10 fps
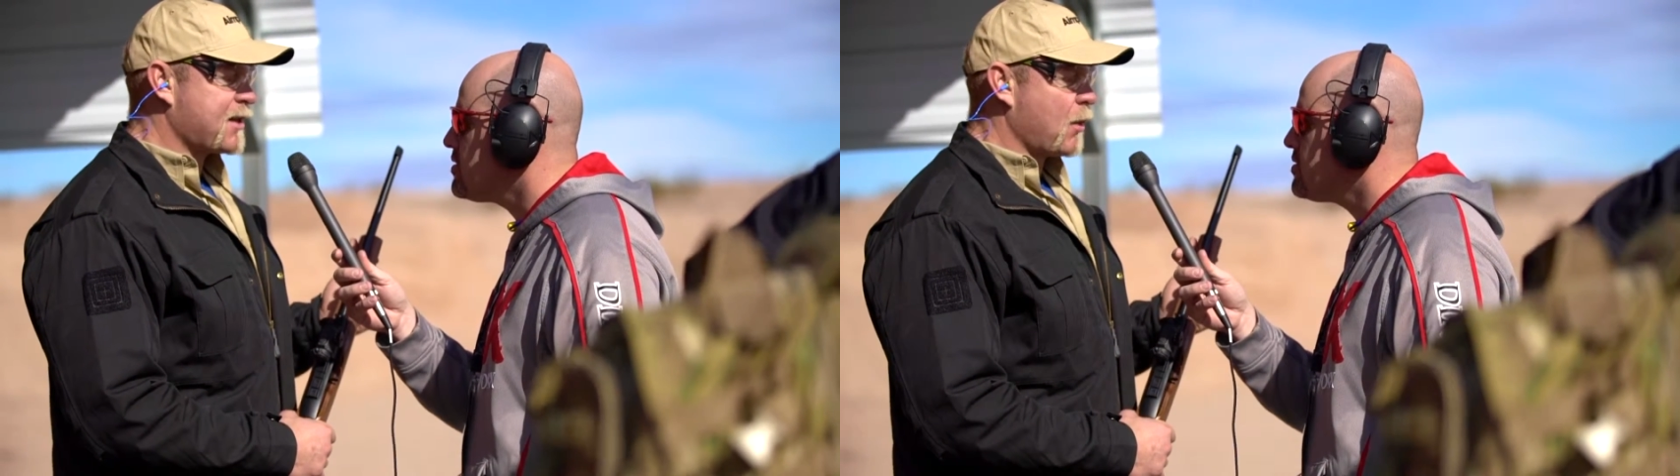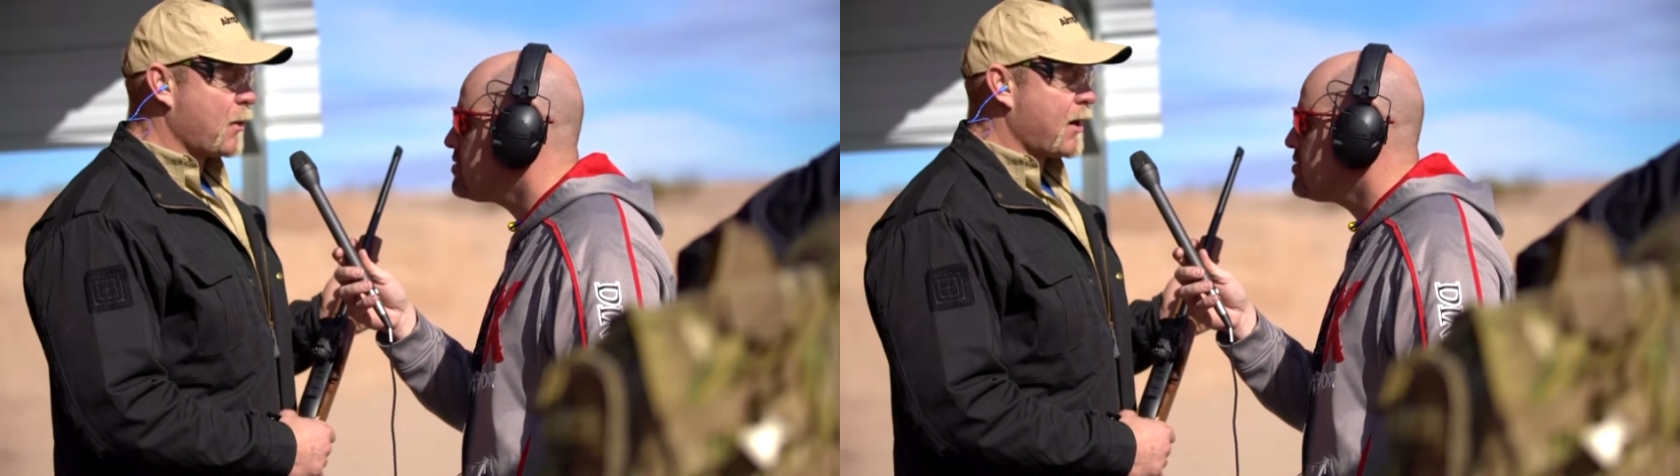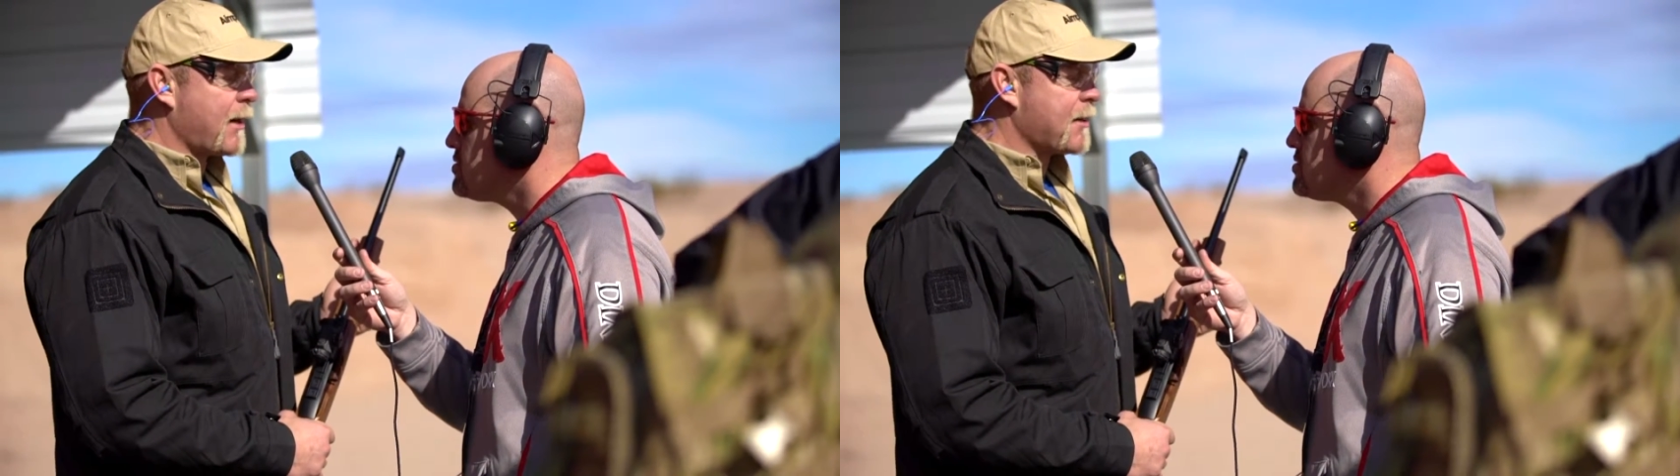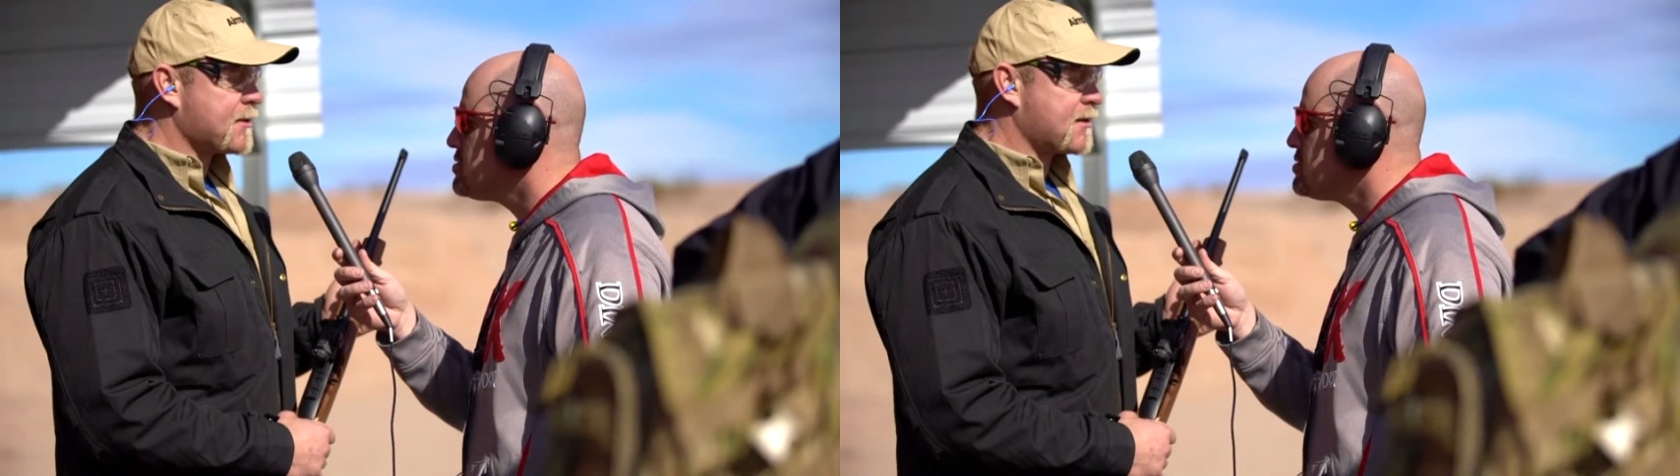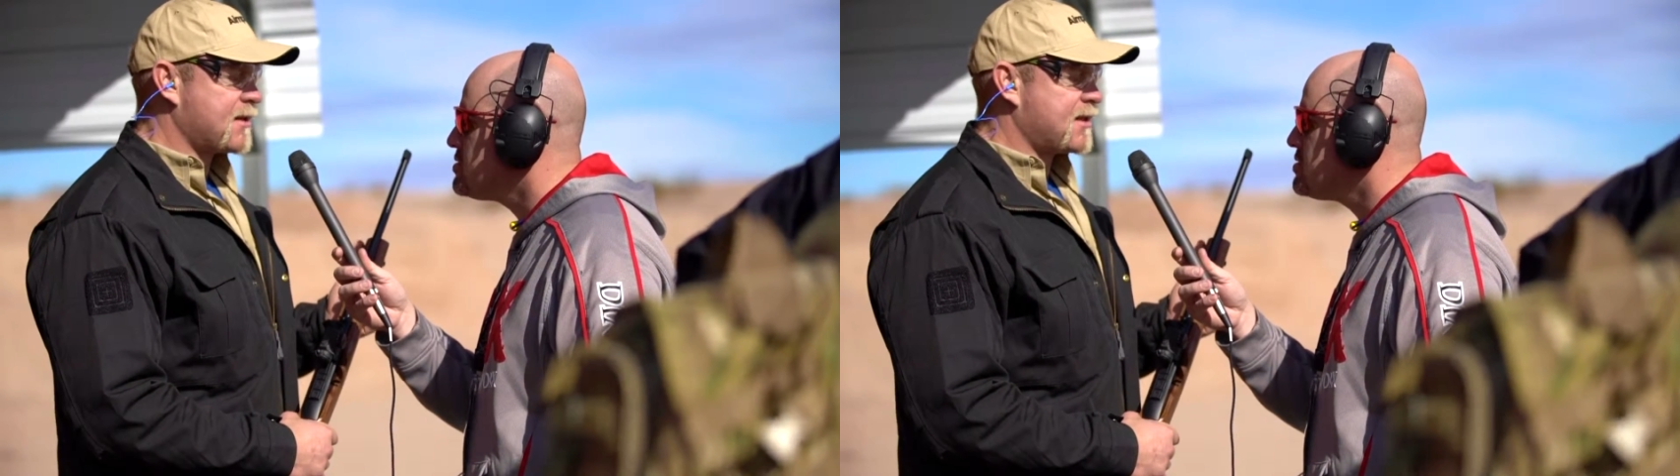somewhere
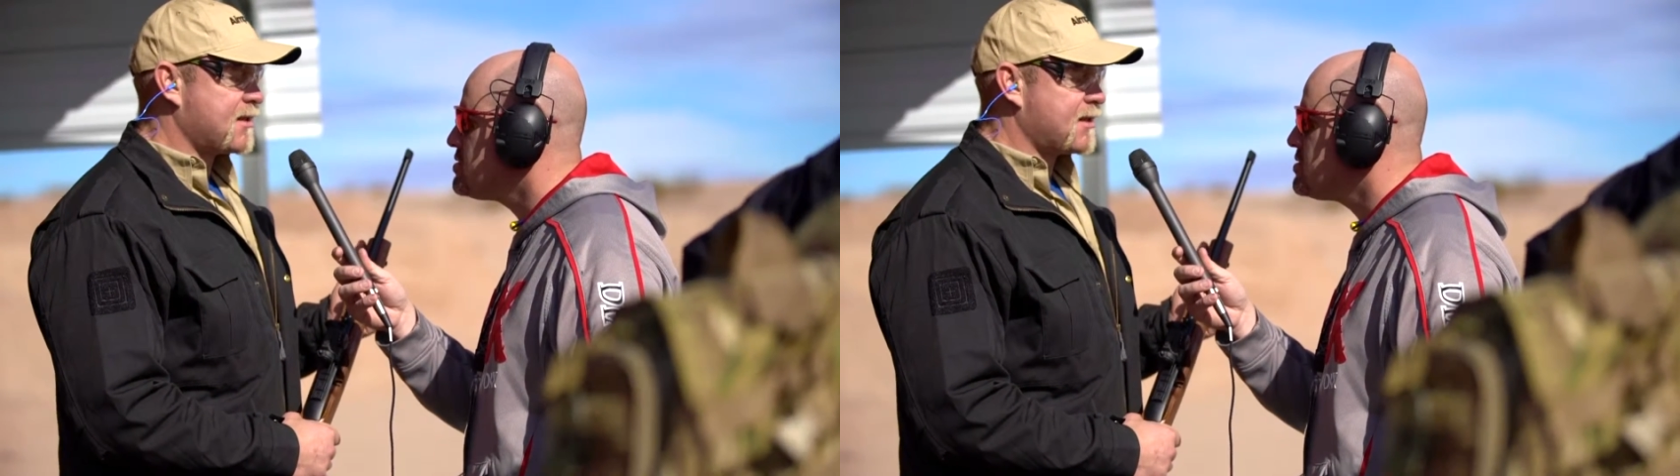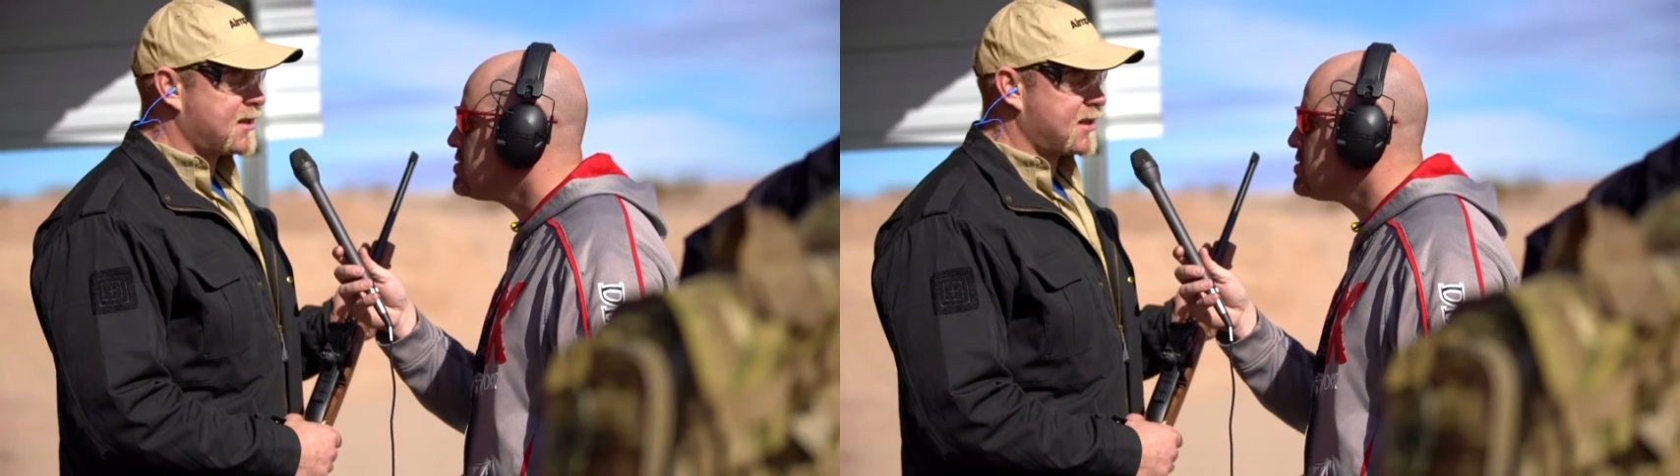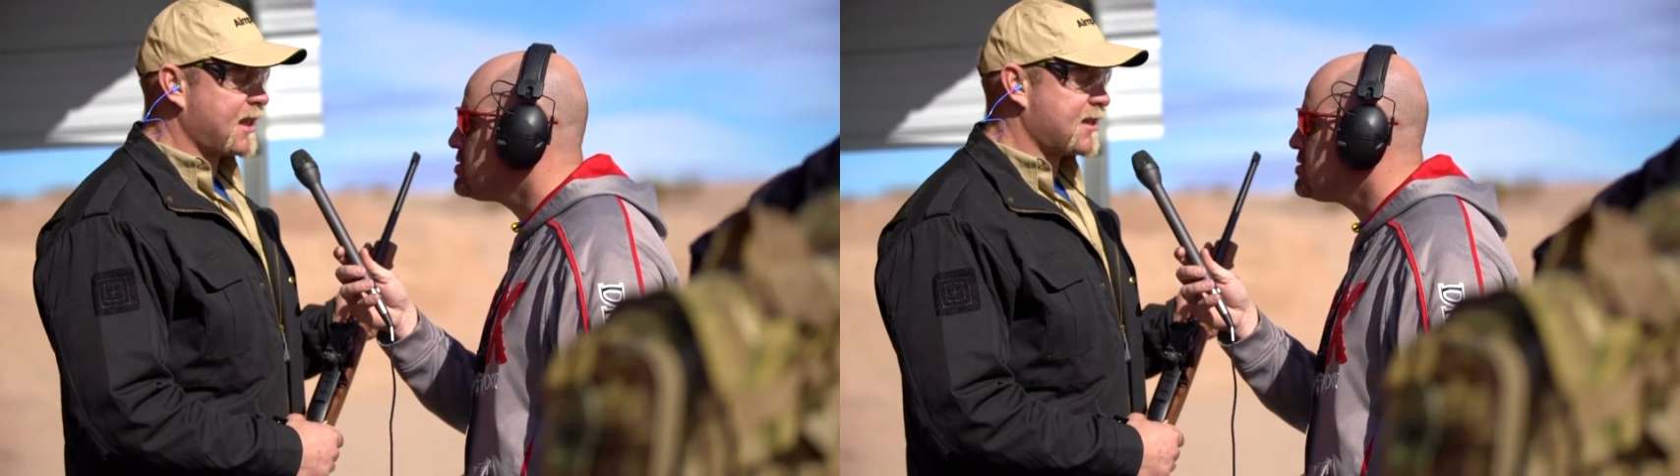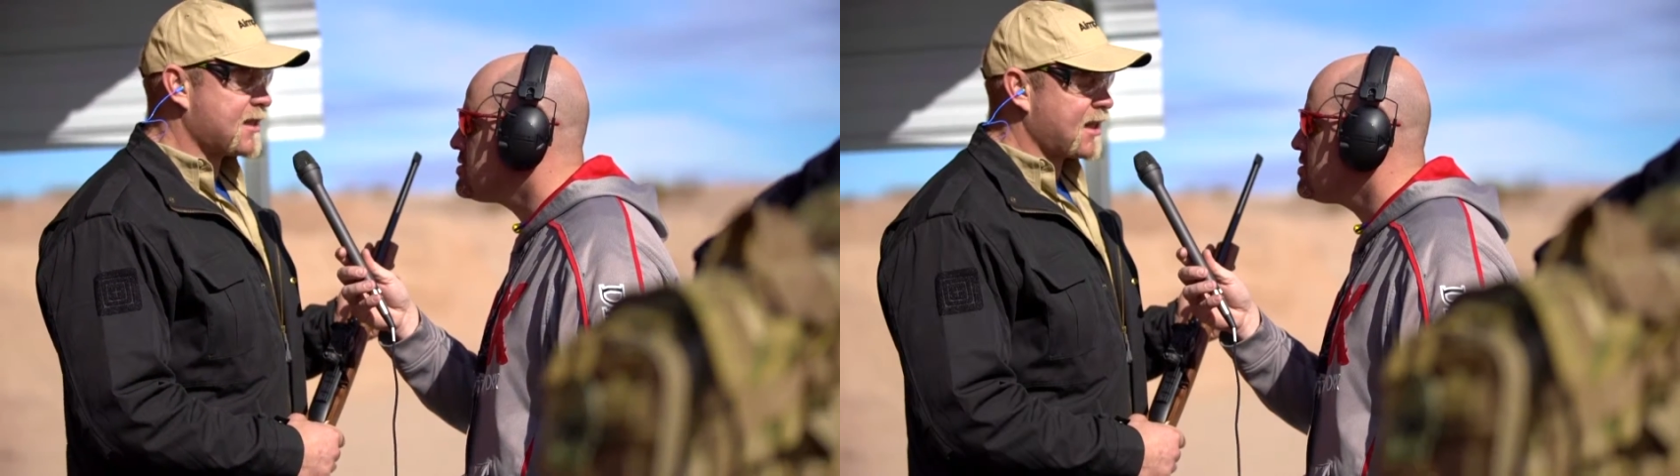around 60,